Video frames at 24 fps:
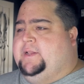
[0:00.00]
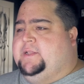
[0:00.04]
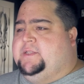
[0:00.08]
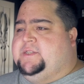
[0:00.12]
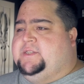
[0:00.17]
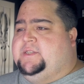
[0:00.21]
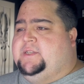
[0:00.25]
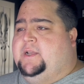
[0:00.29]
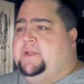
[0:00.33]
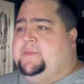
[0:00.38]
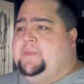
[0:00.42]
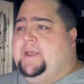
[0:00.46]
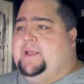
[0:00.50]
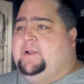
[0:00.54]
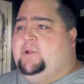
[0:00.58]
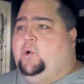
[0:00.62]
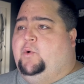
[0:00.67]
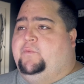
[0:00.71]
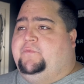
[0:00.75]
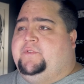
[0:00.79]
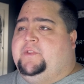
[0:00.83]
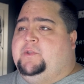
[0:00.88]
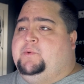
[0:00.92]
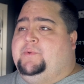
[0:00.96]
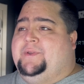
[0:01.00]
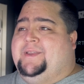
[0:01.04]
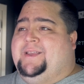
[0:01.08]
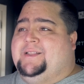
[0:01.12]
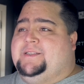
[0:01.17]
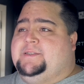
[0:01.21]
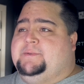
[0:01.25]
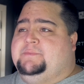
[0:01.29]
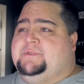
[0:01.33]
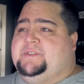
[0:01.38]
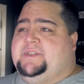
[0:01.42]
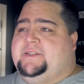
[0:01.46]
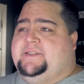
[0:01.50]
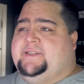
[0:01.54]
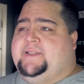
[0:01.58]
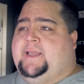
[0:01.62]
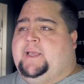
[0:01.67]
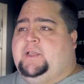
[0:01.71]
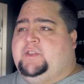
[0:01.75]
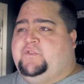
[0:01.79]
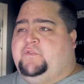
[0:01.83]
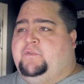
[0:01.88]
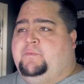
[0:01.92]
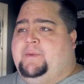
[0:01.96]
and see on that. Hopefully we get some
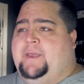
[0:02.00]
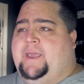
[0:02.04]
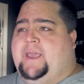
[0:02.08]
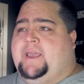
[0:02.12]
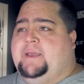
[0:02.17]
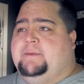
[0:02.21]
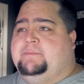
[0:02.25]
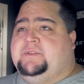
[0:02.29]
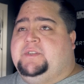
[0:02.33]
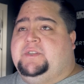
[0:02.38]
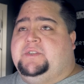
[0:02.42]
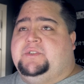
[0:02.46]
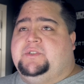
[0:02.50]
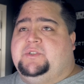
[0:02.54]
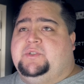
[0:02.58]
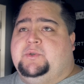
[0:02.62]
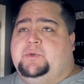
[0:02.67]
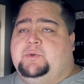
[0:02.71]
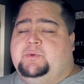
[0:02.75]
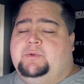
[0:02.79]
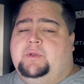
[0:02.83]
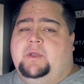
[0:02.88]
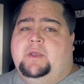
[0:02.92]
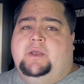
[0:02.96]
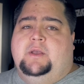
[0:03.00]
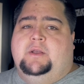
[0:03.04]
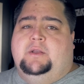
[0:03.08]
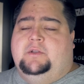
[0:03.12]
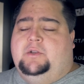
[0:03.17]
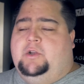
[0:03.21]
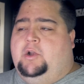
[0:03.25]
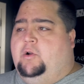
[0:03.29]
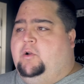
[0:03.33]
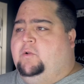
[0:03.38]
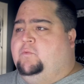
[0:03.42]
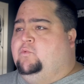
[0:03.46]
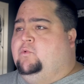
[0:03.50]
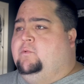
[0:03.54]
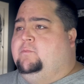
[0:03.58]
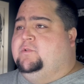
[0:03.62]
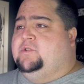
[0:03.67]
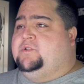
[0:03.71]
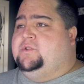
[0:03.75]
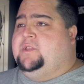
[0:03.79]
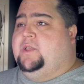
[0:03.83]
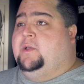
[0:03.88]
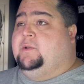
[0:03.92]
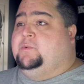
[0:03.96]
details from AMD soon. Current
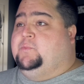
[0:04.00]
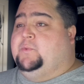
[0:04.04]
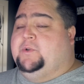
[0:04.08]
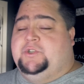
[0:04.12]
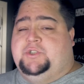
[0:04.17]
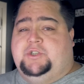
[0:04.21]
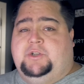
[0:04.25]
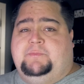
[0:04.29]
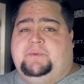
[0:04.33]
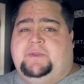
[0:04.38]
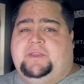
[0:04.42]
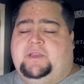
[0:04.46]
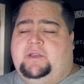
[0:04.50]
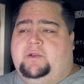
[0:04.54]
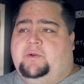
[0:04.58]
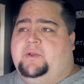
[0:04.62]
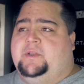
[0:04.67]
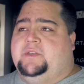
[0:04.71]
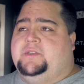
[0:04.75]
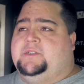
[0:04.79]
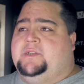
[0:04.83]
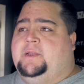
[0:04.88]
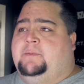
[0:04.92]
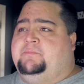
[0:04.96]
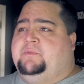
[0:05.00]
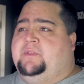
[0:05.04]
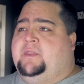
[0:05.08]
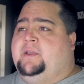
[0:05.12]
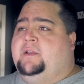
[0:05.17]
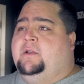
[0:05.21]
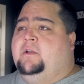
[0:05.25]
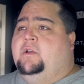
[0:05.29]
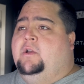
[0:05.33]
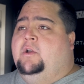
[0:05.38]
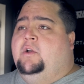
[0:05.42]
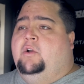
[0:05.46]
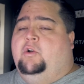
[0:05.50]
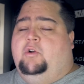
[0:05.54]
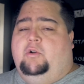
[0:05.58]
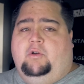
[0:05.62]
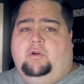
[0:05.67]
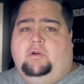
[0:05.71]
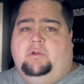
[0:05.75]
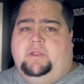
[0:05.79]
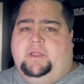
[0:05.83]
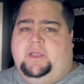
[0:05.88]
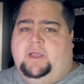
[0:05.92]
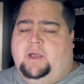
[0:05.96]
rumors that we should be hearing something
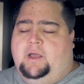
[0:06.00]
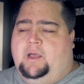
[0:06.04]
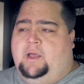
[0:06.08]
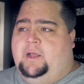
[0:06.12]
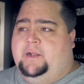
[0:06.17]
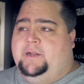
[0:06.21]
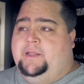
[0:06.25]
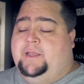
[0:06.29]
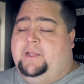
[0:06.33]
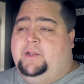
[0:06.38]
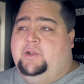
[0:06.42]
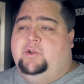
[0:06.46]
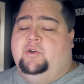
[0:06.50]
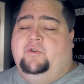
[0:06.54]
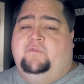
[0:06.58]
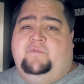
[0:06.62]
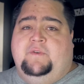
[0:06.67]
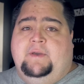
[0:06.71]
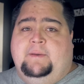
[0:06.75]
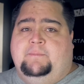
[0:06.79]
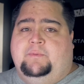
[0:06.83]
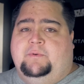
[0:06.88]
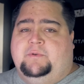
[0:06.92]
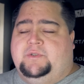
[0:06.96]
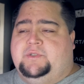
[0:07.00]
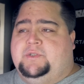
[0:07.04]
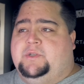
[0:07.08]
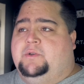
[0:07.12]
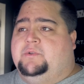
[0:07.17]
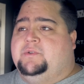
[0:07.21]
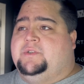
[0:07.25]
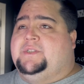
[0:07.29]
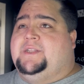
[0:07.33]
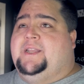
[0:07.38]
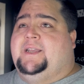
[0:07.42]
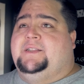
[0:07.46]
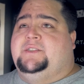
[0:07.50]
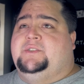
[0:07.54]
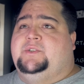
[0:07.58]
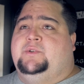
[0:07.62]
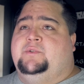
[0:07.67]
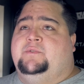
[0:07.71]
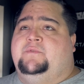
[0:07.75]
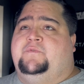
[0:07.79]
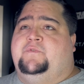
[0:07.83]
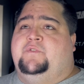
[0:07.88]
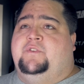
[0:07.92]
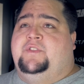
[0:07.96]
early on in November. So stay
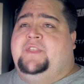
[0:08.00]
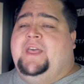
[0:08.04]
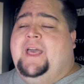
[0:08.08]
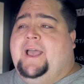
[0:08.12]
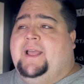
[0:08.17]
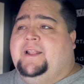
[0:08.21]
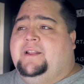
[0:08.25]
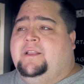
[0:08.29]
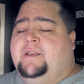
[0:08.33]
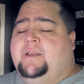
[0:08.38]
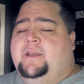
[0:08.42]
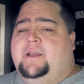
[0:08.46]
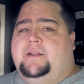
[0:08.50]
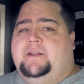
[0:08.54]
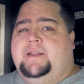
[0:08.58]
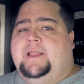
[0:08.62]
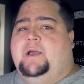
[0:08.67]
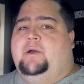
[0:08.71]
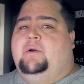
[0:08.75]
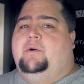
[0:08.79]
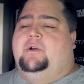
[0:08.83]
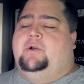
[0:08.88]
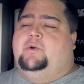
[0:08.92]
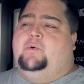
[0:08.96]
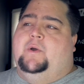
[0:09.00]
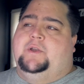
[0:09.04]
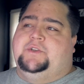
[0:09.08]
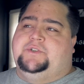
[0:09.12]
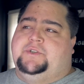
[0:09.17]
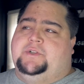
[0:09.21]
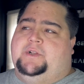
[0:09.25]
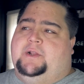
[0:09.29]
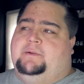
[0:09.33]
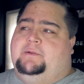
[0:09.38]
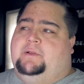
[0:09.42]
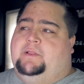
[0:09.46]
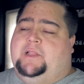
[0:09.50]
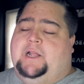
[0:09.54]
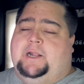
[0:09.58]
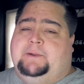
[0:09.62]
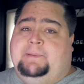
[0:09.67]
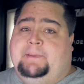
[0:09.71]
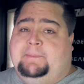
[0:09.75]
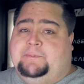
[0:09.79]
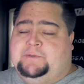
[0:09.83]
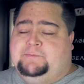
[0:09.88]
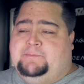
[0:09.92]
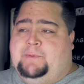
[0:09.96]
tuned for that. Now, a question on a lot of
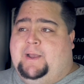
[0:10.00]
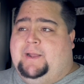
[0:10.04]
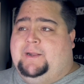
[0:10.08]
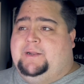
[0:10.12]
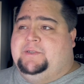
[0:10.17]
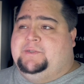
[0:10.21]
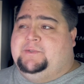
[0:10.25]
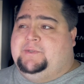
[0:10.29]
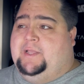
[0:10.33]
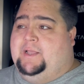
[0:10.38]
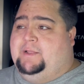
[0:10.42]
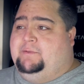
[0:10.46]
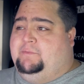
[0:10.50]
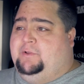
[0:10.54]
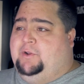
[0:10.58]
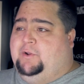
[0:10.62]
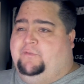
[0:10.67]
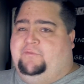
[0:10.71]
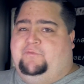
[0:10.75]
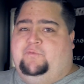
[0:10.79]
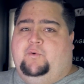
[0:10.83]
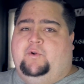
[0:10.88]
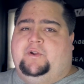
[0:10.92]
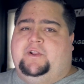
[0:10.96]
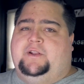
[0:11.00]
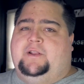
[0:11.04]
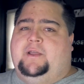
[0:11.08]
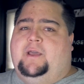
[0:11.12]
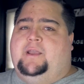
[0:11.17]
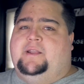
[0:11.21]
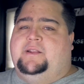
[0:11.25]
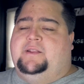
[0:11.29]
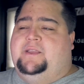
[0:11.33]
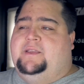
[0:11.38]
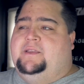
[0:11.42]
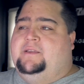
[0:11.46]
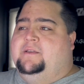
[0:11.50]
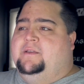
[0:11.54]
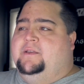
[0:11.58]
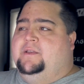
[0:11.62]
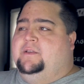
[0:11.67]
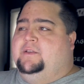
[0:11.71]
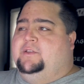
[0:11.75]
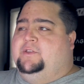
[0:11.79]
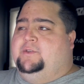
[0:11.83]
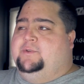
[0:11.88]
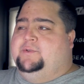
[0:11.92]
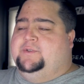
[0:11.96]
people's mind is that, you know, 4090
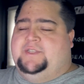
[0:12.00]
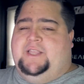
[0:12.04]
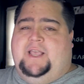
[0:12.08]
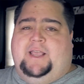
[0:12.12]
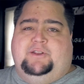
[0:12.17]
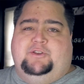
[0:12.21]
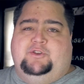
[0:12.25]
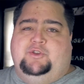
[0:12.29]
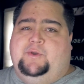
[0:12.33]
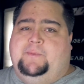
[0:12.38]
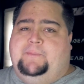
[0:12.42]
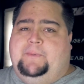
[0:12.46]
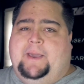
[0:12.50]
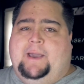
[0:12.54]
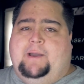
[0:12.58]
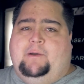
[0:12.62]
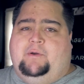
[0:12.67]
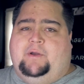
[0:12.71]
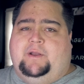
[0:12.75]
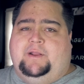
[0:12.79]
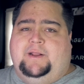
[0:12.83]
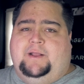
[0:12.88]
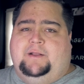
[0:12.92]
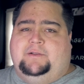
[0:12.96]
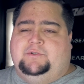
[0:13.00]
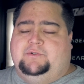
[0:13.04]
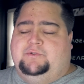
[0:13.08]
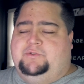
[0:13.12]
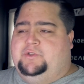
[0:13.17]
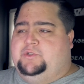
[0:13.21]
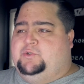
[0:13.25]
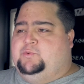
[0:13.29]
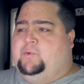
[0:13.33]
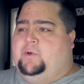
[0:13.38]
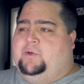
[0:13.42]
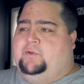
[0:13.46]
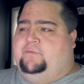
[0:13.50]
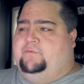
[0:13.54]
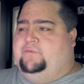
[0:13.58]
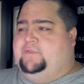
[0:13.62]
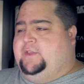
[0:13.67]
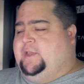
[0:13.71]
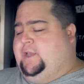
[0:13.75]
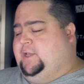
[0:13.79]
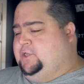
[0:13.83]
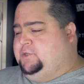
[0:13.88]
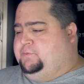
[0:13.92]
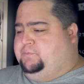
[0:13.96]
used that new power connector, the 12
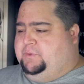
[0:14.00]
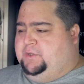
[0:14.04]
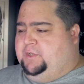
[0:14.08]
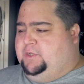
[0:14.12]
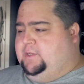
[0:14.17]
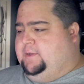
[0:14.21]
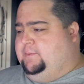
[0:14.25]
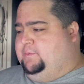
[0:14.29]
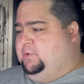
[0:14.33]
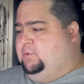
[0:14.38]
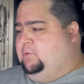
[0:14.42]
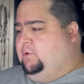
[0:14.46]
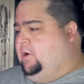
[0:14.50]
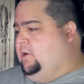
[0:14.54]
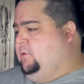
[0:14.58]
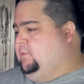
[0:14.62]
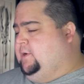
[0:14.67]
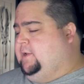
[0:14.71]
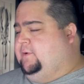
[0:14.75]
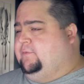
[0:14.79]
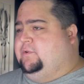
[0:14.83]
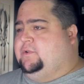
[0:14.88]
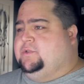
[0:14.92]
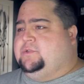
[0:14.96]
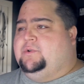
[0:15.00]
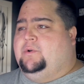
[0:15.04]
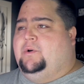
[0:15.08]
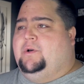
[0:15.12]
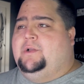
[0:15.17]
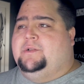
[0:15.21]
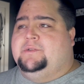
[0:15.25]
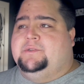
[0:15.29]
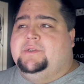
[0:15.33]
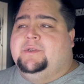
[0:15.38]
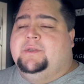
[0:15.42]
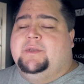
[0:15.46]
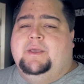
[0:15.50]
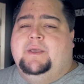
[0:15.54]
VHPWR, whatever it's called,